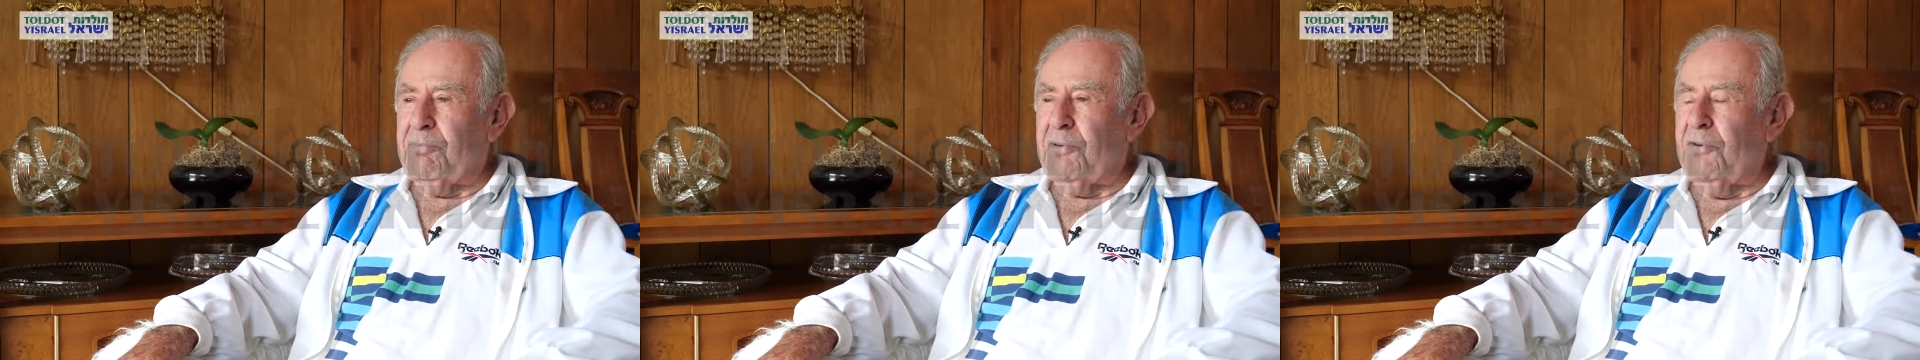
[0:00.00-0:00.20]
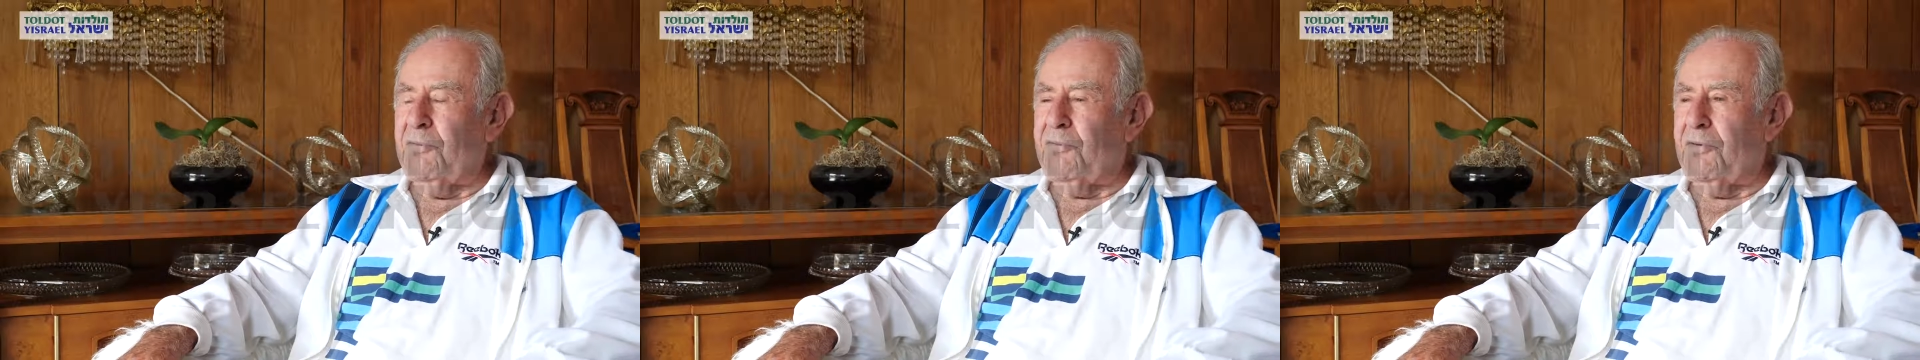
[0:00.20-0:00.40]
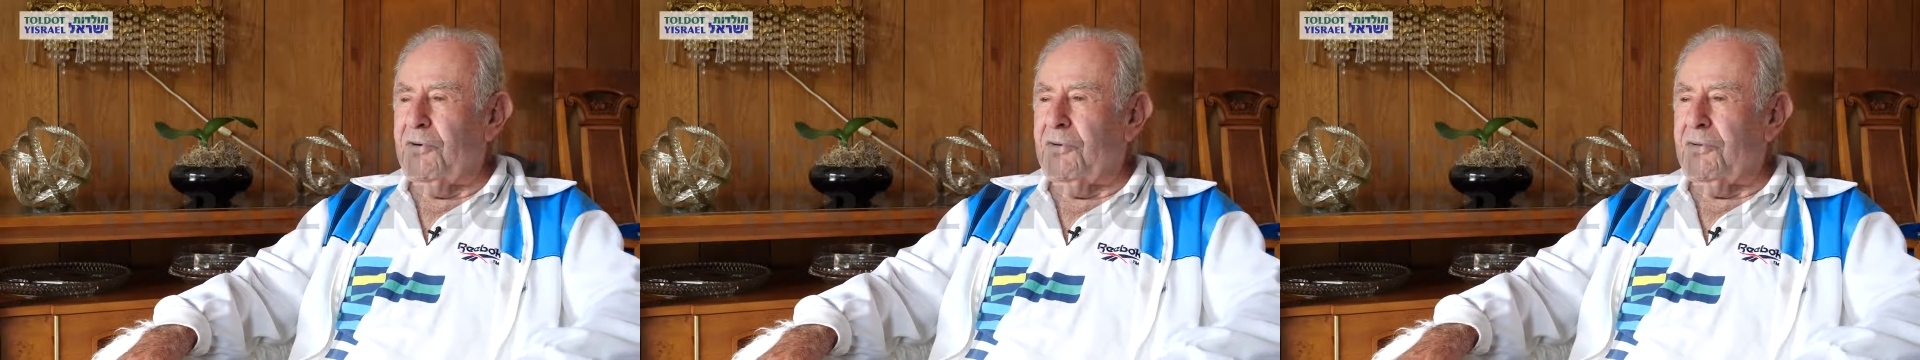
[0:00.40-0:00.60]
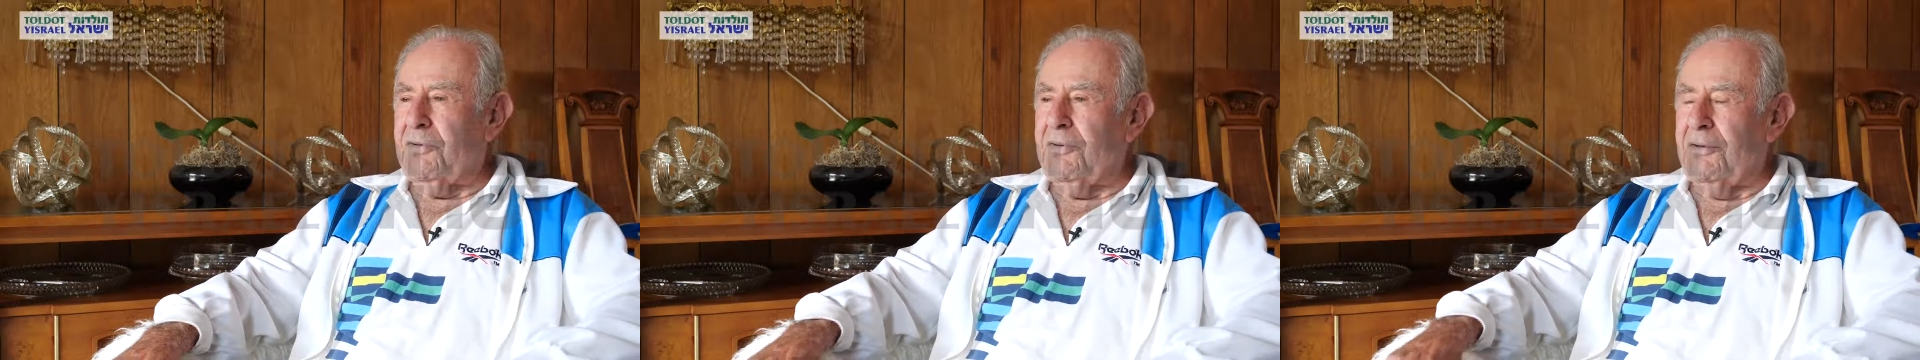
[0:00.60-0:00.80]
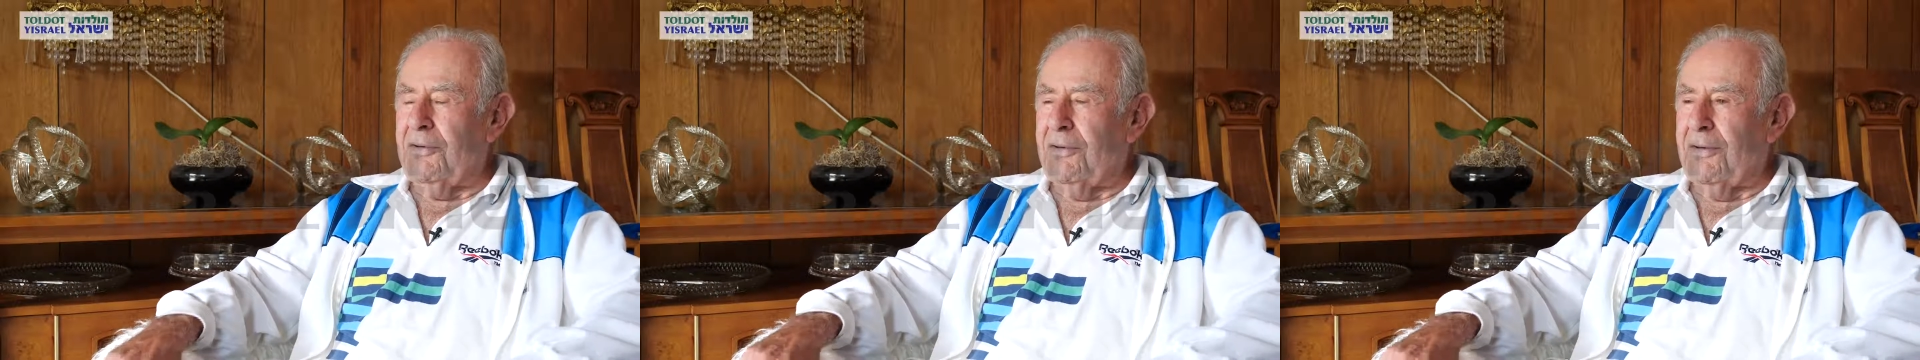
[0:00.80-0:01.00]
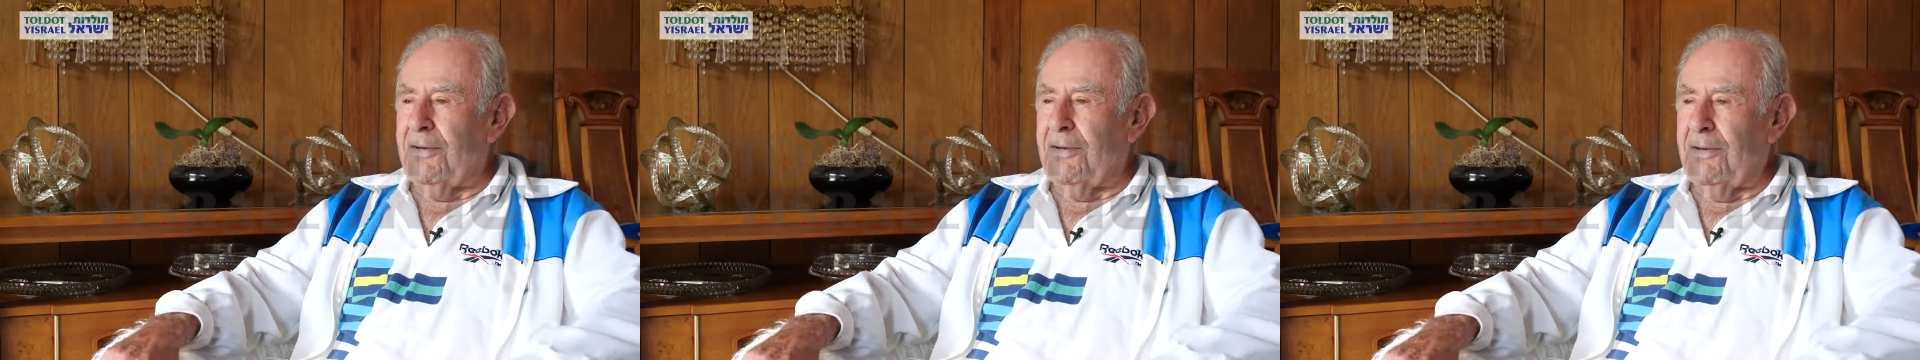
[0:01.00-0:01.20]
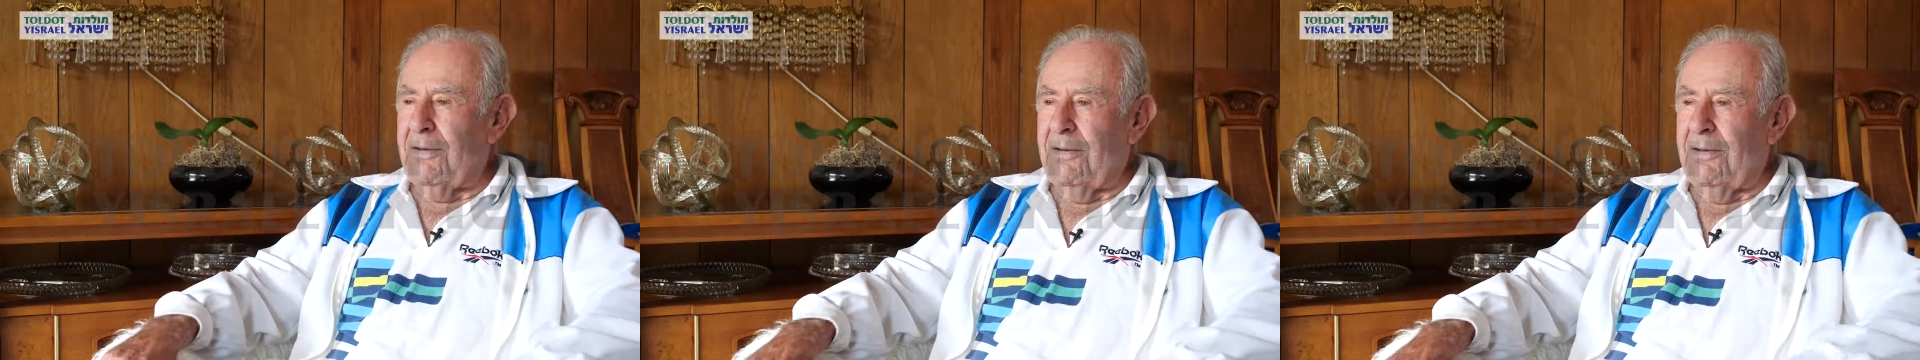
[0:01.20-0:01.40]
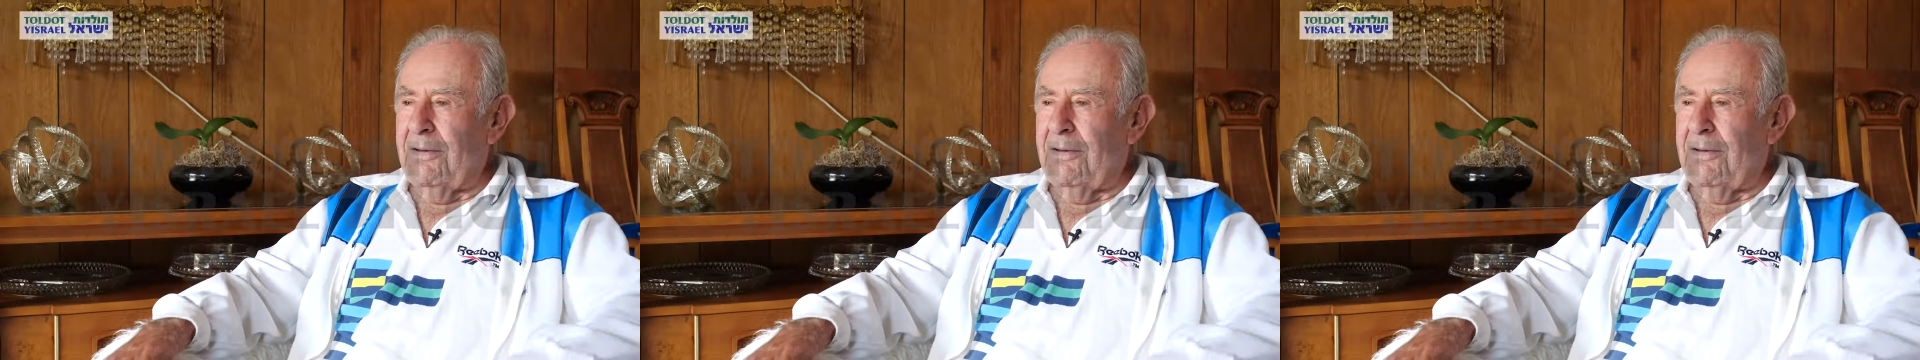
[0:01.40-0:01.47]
preferred,